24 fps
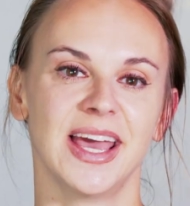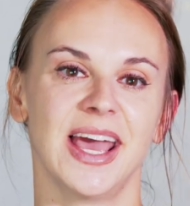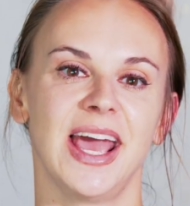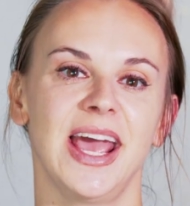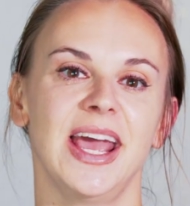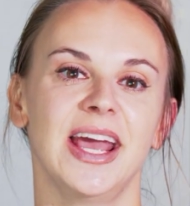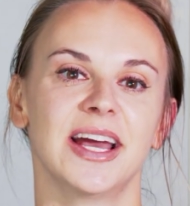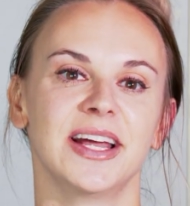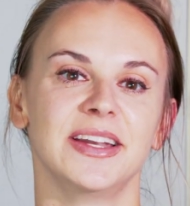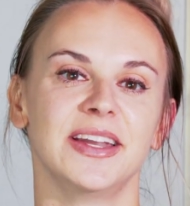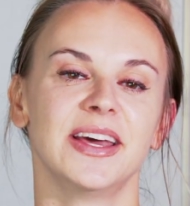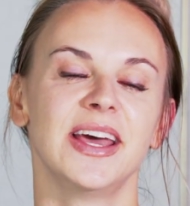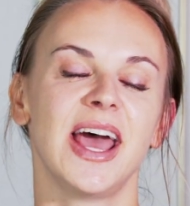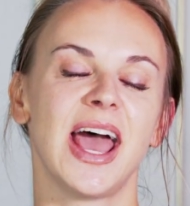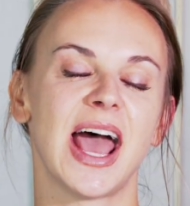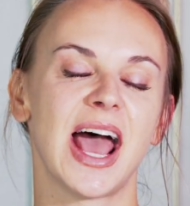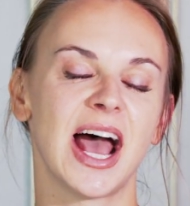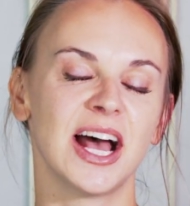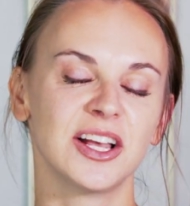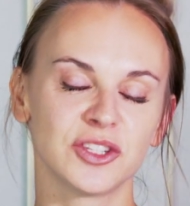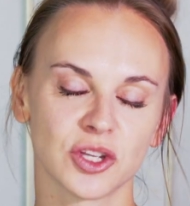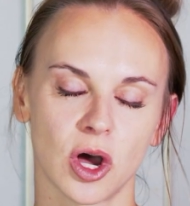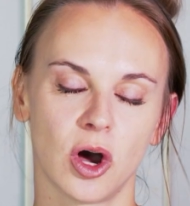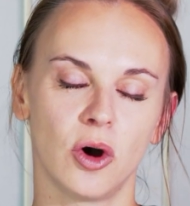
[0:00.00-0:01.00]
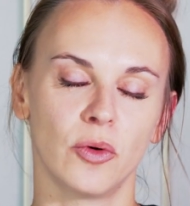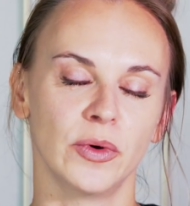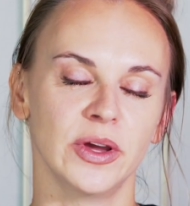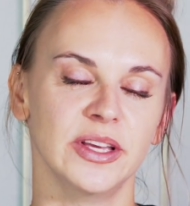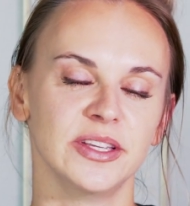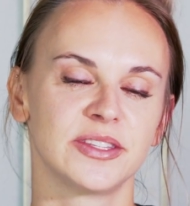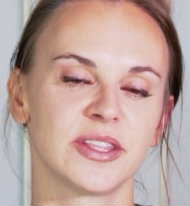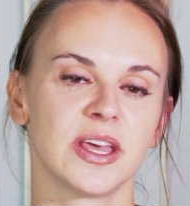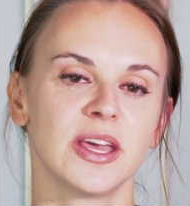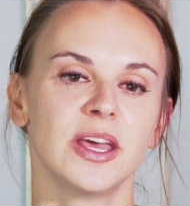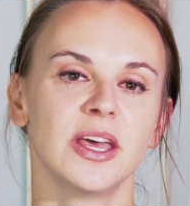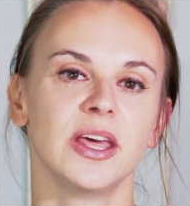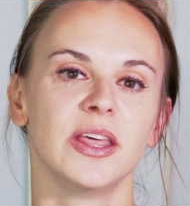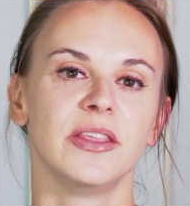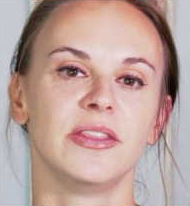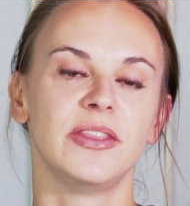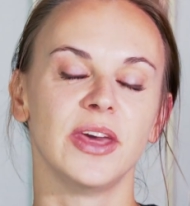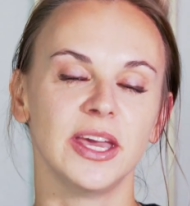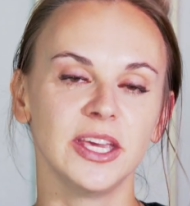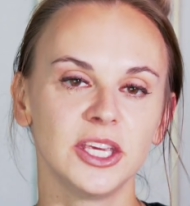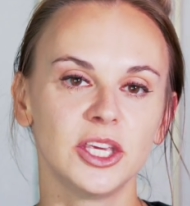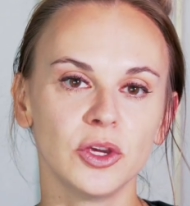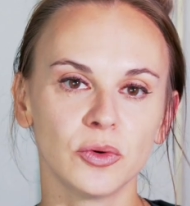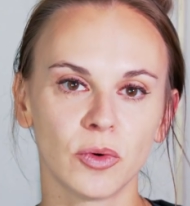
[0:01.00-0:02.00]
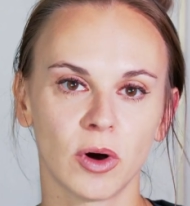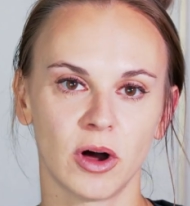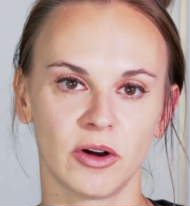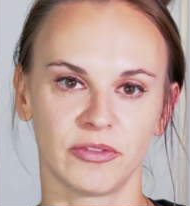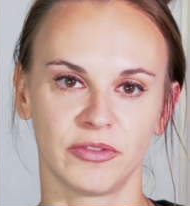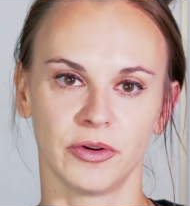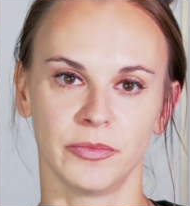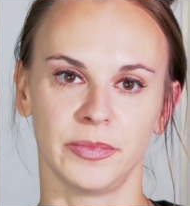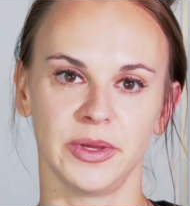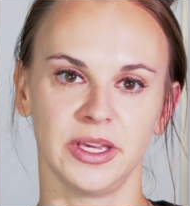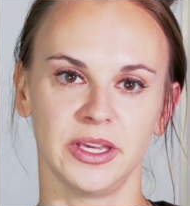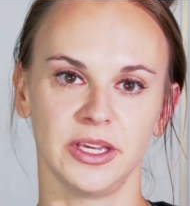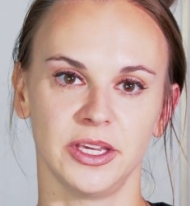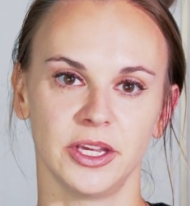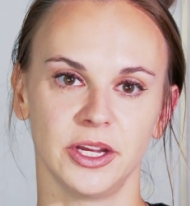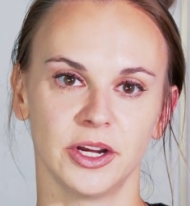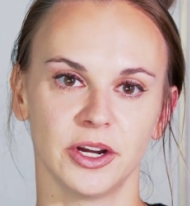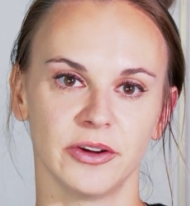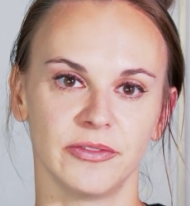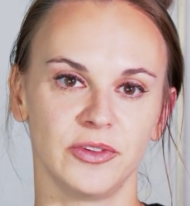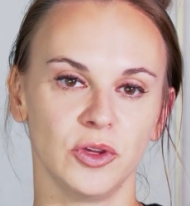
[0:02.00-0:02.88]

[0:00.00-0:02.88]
And as always, thank you all for being here.